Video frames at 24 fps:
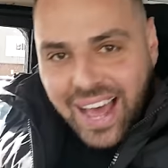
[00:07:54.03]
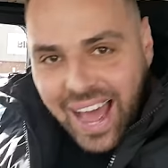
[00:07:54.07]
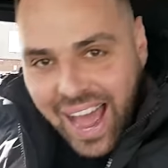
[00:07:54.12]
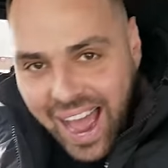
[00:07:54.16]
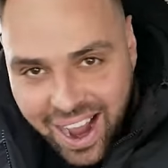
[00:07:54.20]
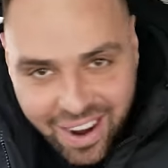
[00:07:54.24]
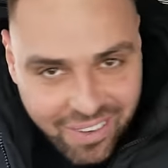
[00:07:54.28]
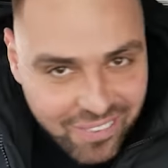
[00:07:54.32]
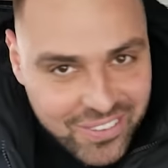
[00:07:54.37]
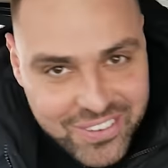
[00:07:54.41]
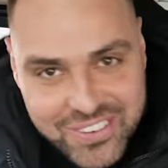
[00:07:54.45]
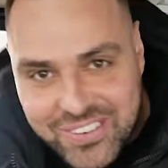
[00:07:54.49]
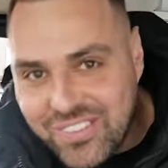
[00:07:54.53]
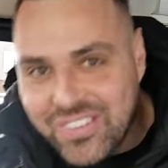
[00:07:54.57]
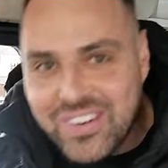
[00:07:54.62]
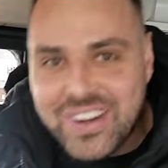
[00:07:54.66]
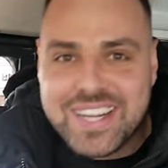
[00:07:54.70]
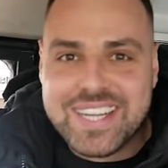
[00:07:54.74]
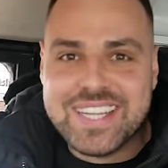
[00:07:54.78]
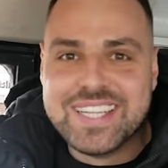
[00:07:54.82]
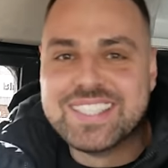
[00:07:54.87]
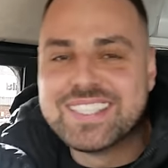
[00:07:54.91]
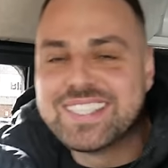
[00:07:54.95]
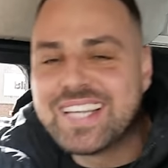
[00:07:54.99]
How
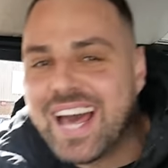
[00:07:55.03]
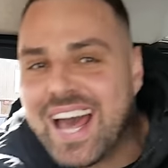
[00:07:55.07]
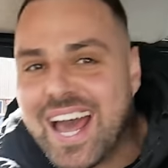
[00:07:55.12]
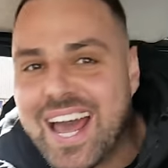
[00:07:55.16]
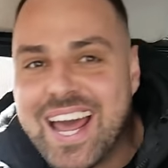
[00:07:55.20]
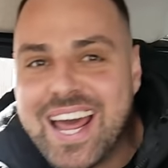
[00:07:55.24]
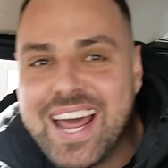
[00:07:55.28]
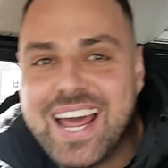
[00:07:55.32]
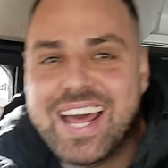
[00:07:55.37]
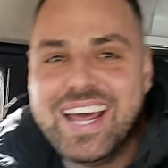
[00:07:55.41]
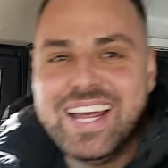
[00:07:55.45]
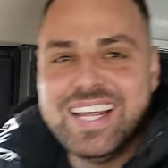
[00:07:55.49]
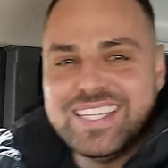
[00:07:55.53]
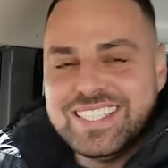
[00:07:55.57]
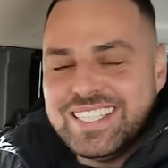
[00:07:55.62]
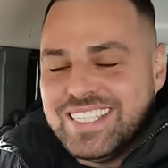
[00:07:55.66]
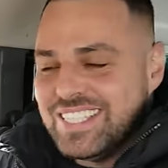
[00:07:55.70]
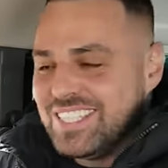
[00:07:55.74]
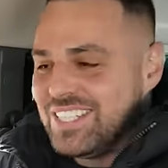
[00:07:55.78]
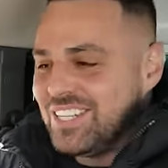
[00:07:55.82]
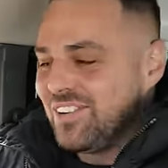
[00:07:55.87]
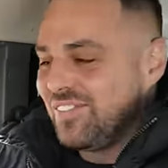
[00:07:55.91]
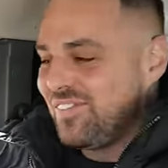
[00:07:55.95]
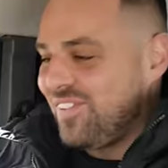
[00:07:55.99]
annoying is that? This
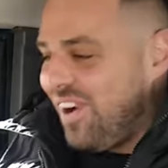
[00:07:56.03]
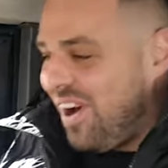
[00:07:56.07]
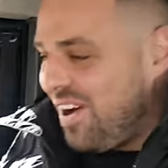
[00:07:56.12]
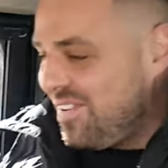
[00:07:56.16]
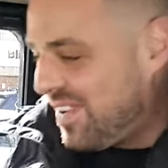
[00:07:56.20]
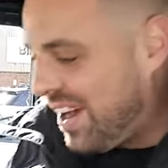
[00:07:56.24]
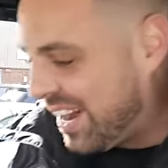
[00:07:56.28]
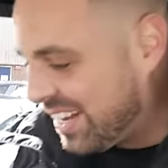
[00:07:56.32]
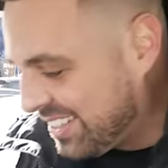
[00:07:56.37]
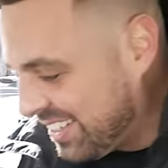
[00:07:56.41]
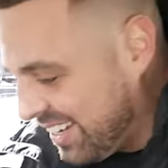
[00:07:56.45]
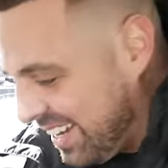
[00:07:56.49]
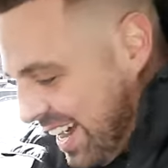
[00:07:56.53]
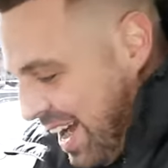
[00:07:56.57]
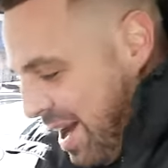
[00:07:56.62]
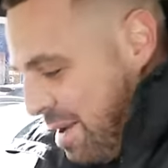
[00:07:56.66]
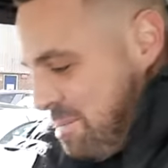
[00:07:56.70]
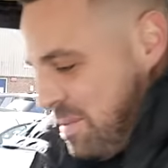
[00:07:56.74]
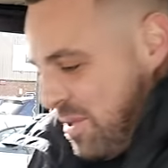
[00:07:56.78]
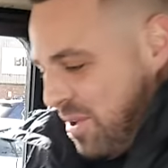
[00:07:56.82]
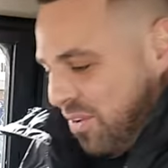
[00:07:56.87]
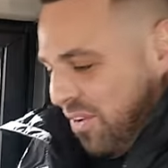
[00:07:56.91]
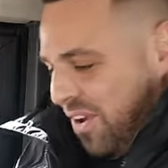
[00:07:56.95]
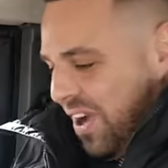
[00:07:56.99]
is as far back as,
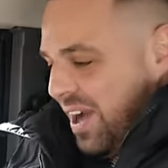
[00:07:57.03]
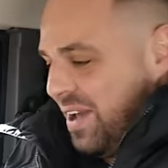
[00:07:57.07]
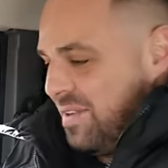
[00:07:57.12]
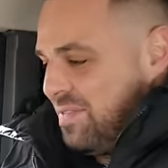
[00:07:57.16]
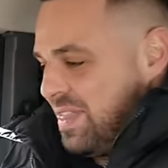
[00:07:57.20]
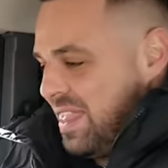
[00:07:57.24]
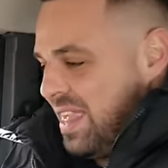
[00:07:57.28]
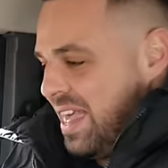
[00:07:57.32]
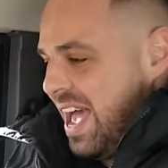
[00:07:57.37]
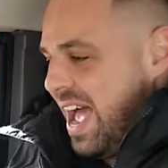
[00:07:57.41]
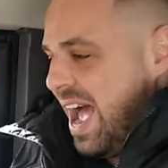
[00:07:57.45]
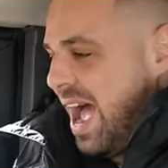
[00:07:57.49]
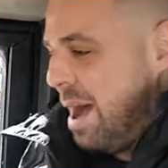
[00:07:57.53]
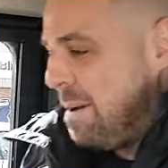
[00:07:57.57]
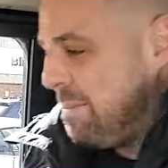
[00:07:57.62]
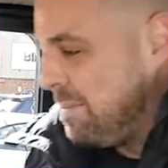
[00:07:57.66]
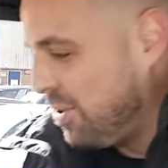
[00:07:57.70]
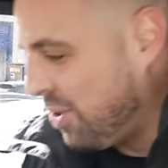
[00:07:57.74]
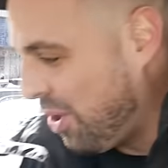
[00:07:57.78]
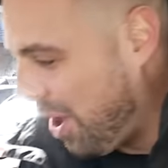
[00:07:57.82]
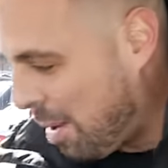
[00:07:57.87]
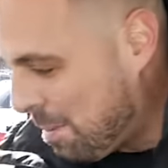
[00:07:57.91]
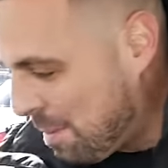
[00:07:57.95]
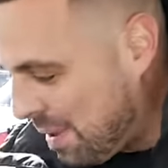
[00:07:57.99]
that'll be all right. That'll
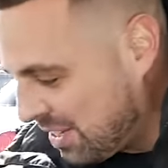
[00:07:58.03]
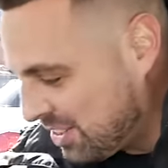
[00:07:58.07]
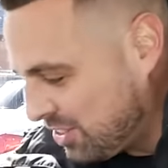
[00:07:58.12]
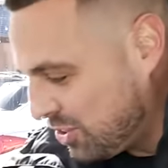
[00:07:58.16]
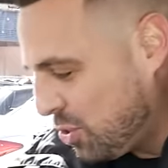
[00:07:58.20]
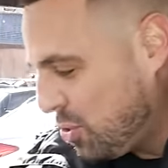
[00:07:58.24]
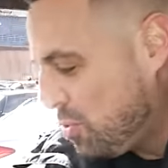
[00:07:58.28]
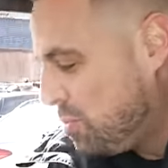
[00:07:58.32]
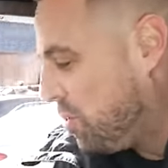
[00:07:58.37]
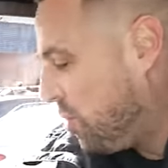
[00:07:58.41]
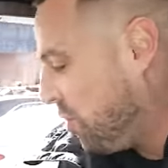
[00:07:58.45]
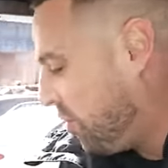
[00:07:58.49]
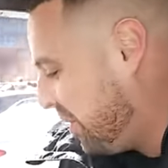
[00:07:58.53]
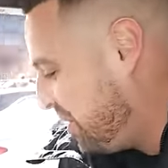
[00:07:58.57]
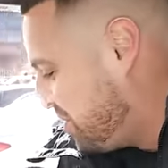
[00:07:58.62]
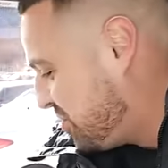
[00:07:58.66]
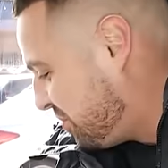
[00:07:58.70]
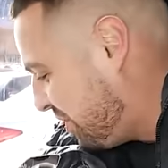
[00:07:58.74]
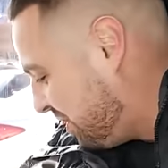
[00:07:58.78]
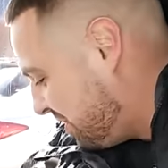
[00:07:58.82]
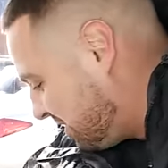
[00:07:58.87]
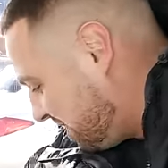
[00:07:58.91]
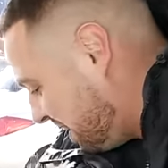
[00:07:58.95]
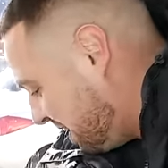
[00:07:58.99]
be all right, makes it all more
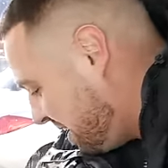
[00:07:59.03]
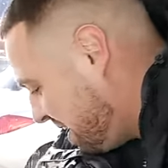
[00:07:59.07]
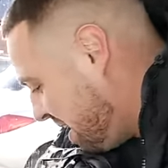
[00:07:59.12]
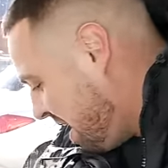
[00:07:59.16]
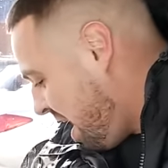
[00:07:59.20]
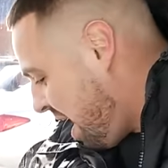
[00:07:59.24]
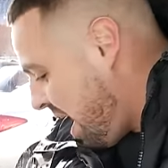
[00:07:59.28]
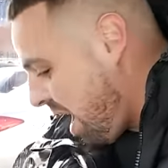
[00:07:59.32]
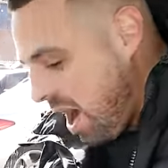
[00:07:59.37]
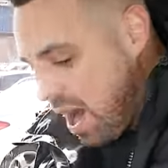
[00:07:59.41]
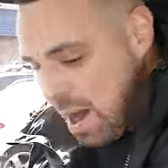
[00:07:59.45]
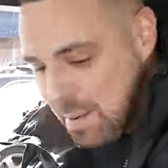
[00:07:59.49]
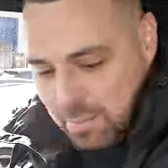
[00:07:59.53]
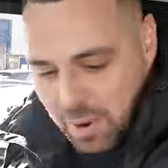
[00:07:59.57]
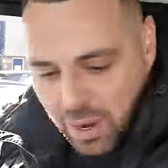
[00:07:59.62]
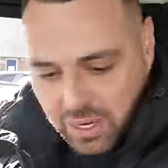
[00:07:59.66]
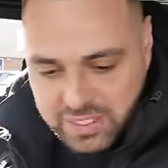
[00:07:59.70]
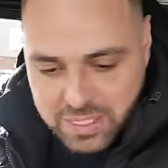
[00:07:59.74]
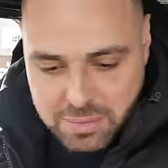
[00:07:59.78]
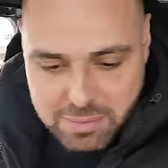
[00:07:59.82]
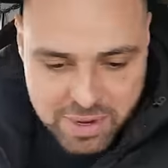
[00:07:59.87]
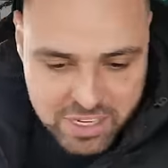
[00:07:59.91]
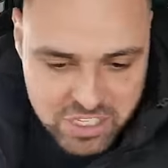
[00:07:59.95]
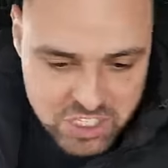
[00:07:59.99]
interesting. I
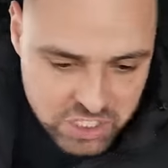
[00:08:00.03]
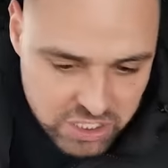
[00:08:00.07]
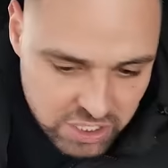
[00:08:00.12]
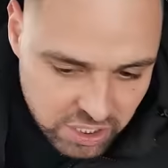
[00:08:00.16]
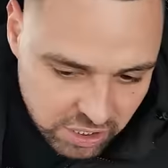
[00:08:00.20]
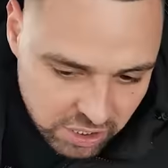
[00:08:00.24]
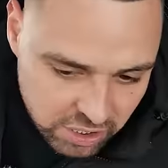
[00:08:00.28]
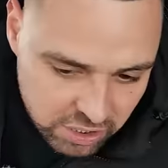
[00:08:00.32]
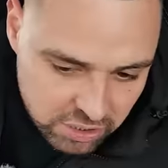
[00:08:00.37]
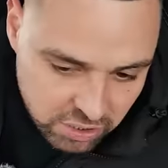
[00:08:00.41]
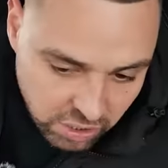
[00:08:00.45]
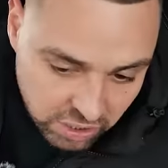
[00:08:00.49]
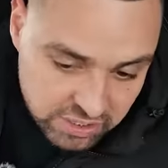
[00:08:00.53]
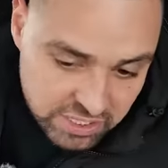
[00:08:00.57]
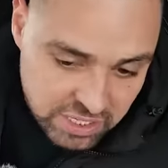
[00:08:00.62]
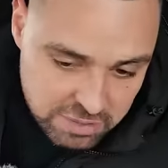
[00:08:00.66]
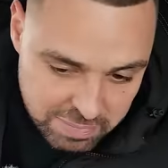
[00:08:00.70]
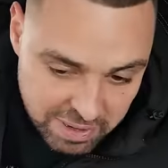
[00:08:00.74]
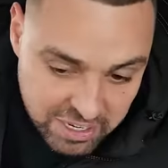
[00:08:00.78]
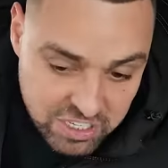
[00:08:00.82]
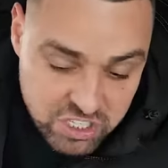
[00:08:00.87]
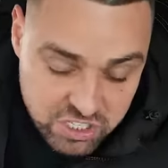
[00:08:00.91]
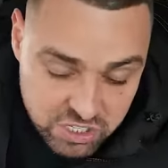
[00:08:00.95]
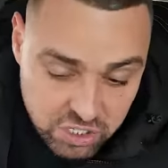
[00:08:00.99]
did mention
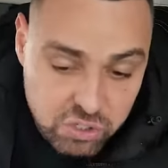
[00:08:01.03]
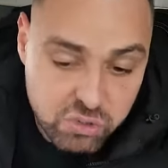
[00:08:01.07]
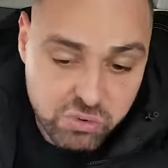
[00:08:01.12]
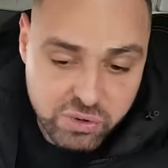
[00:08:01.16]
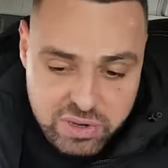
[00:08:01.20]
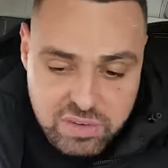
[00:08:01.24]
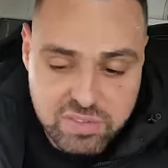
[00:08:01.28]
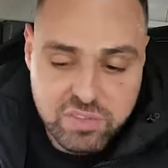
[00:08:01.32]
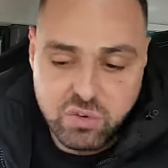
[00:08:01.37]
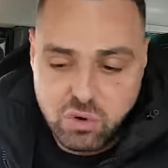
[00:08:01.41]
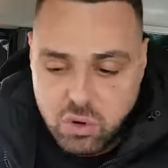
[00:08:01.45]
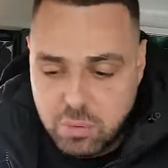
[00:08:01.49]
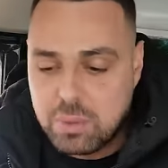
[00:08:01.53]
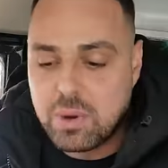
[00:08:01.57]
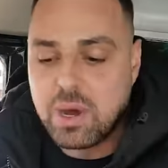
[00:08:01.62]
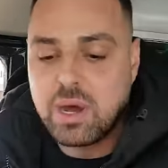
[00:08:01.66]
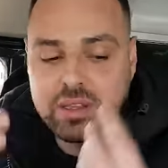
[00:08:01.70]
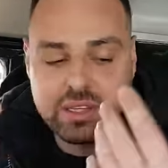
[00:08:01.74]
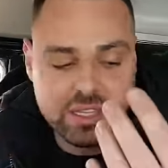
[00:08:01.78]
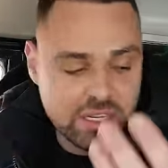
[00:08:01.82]
the green floor, but I